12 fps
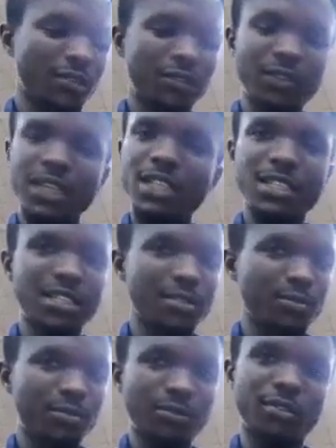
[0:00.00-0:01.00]
Very
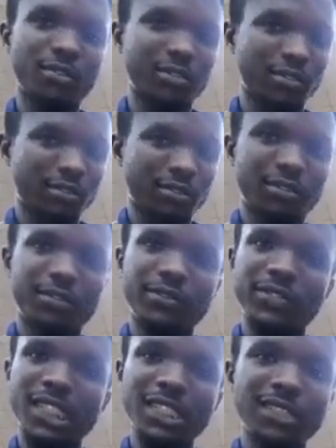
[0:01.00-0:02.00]
simple.
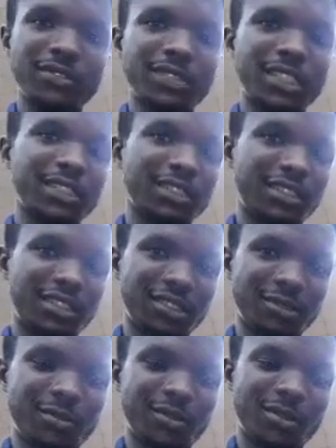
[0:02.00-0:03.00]
Very, very
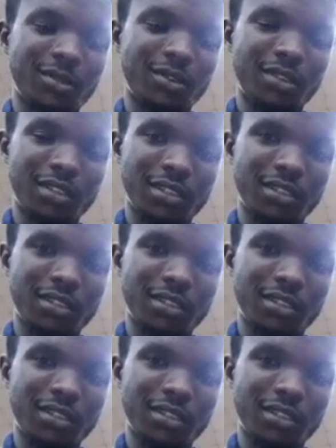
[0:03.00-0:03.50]
simple.